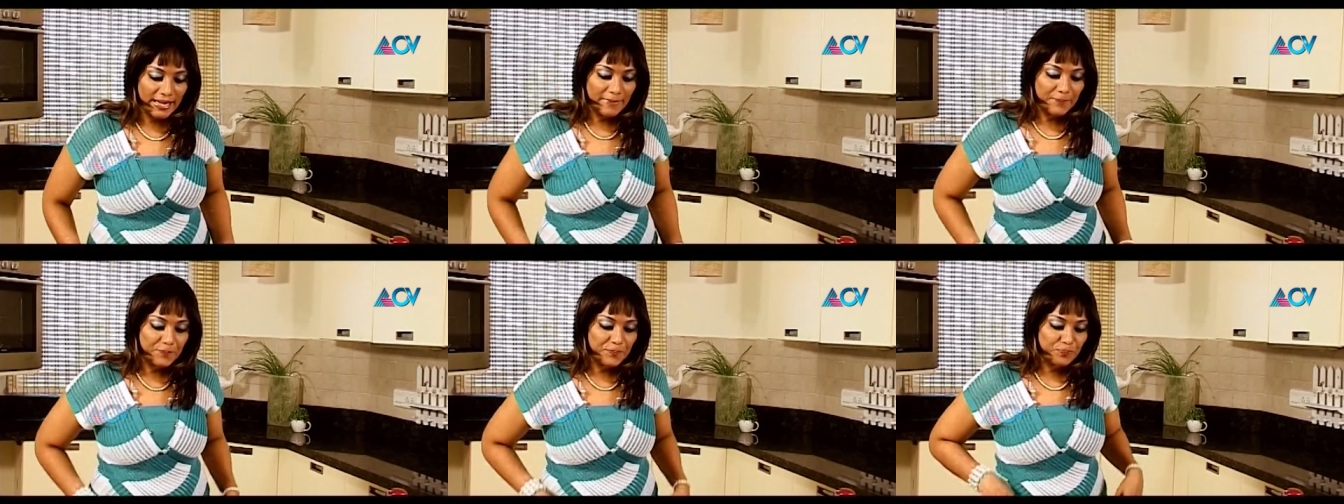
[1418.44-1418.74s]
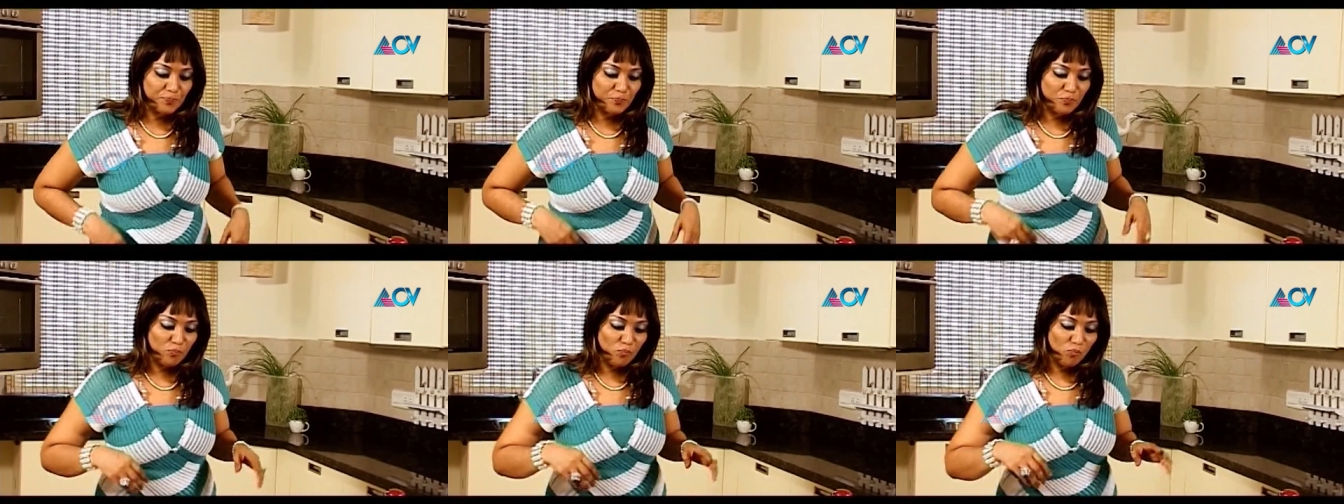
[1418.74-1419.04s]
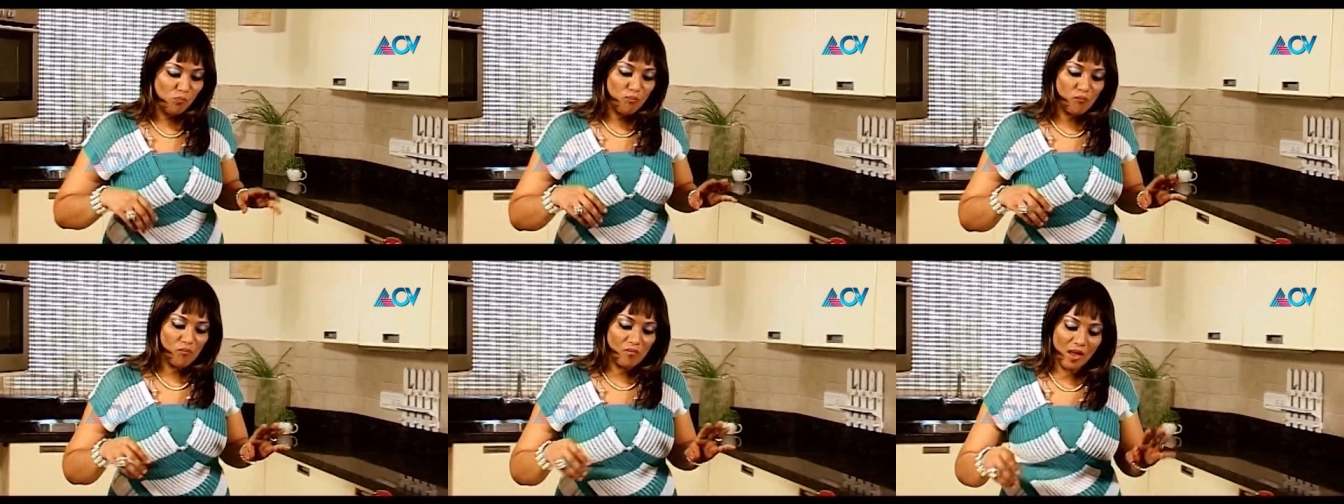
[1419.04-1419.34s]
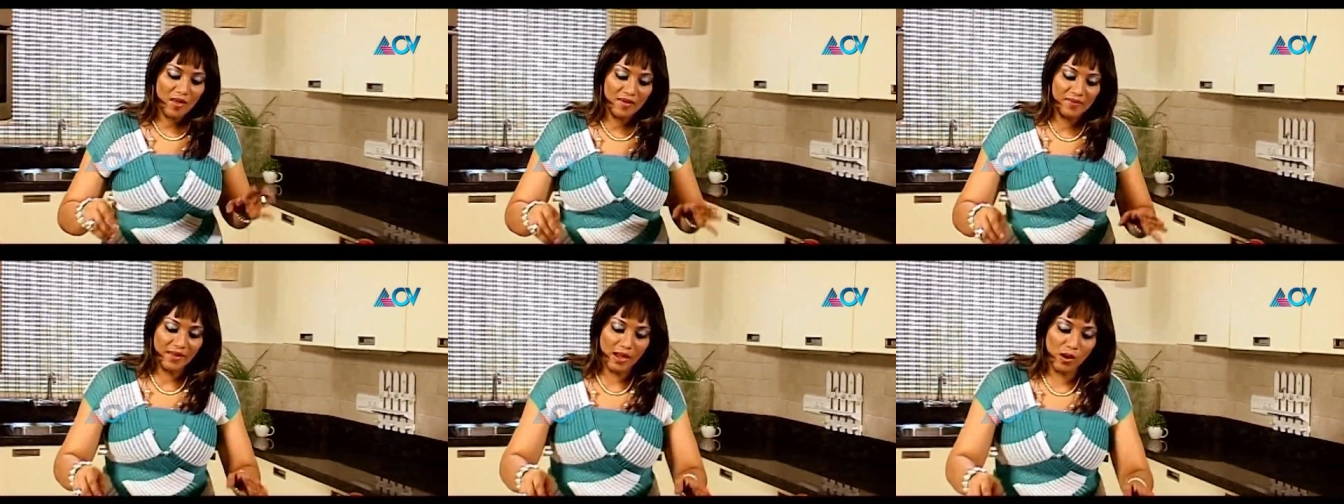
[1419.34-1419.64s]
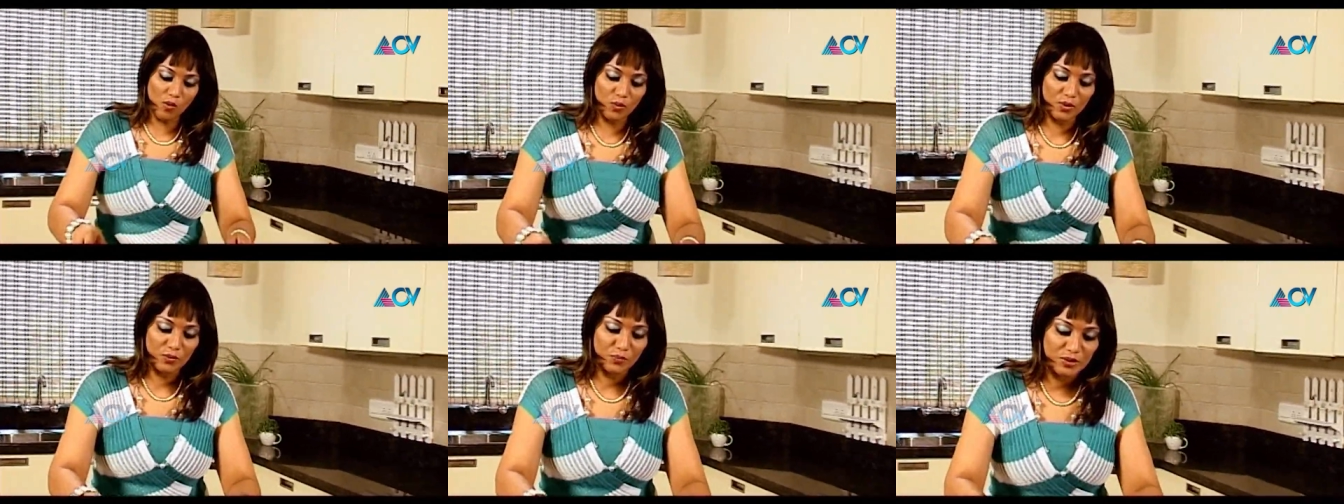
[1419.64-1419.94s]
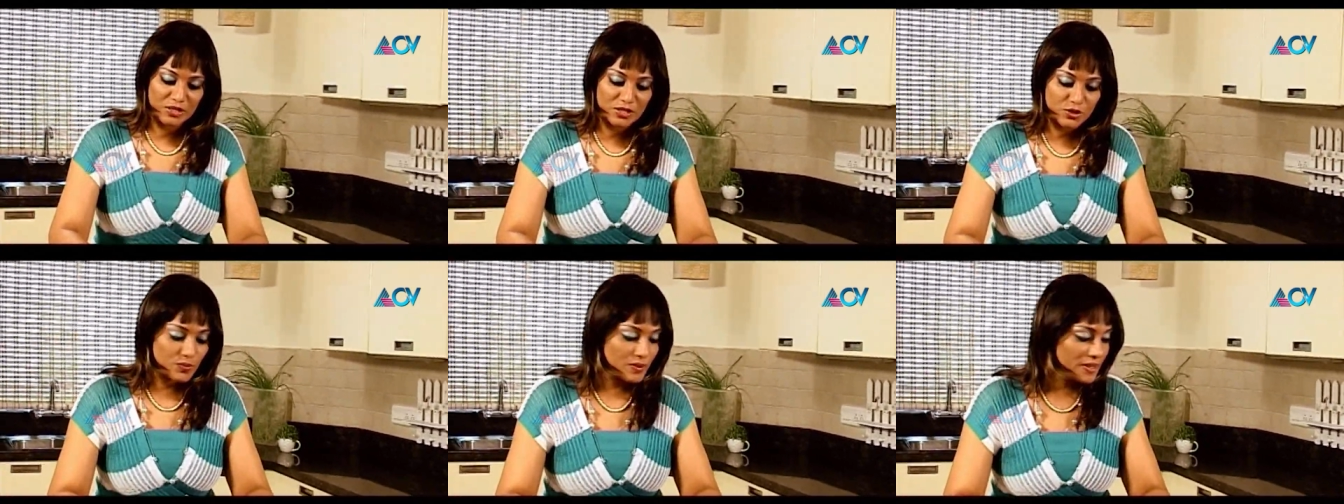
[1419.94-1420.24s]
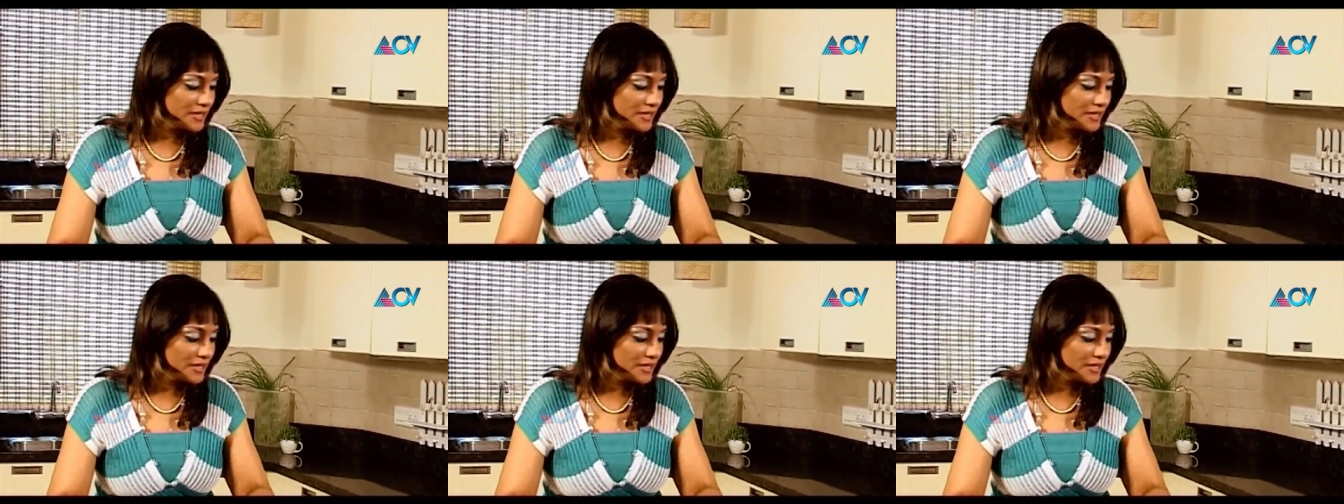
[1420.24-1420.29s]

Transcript: Okay. Mm. Now what we do